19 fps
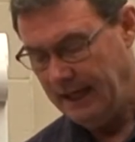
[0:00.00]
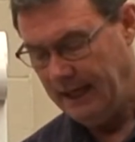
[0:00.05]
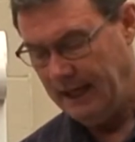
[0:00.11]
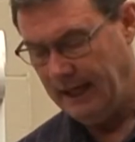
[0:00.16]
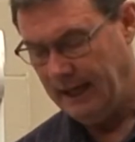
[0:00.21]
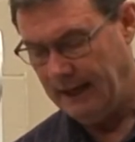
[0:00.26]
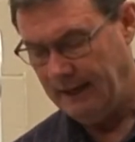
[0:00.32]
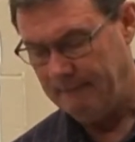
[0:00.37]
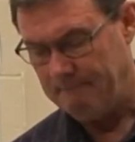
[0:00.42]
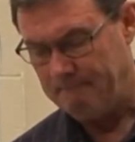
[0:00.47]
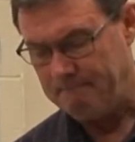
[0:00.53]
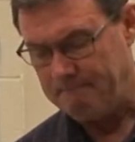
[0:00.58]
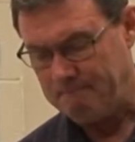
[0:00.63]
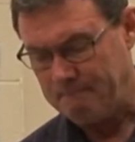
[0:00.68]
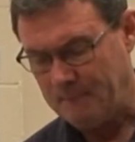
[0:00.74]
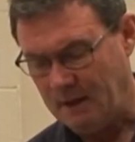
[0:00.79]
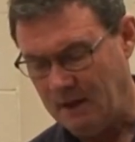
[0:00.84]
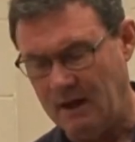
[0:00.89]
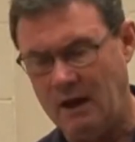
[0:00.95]

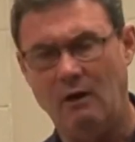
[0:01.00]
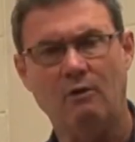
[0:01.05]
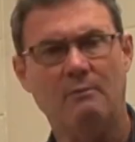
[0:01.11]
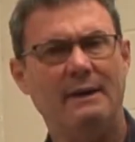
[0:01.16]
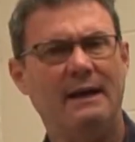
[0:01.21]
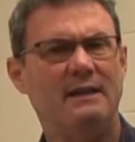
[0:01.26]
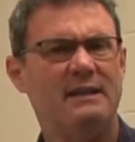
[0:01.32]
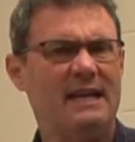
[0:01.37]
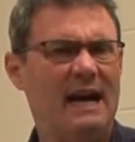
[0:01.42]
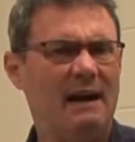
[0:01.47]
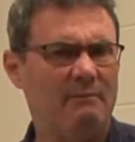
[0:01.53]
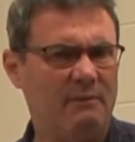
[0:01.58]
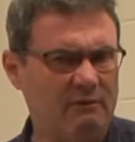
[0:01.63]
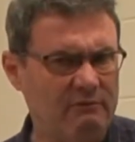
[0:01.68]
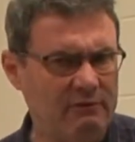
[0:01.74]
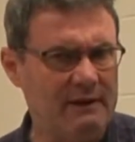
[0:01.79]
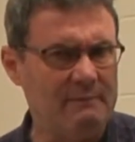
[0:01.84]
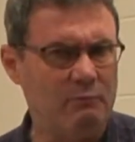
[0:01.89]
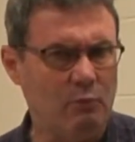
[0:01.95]
Along about the time the
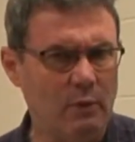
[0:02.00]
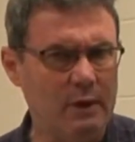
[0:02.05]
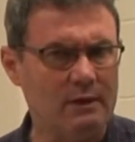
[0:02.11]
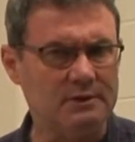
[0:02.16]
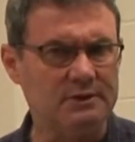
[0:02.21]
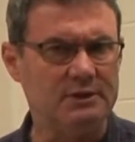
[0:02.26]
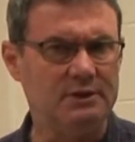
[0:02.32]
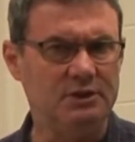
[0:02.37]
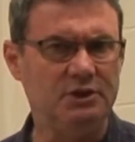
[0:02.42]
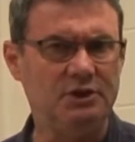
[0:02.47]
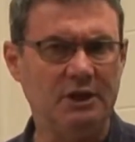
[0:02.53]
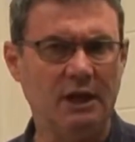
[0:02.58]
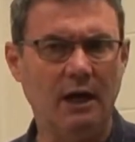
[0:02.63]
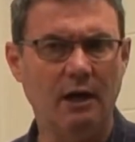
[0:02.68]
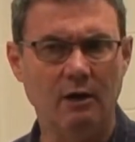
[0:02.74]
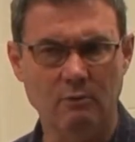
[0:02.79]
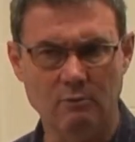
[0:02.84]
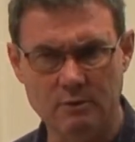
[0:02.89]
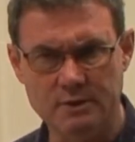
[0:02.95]
Flip Wilson
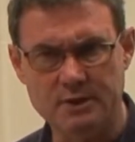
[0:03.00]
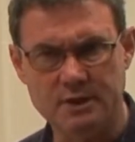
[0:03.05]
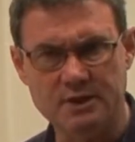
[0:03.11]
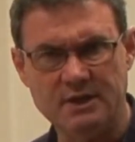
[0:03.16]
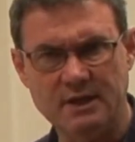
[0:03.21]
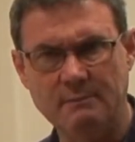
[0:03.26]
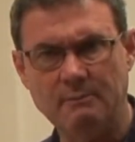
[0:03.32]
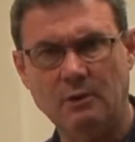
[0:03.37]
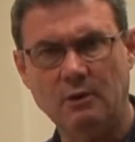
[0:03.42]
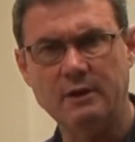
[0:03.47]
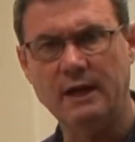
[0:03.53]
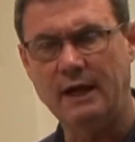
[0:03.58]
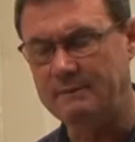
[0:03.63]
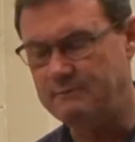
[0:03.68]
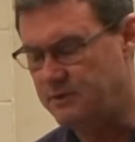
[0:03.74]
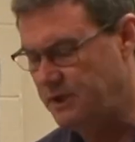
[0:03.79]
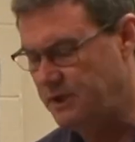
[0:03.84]
show was a similar type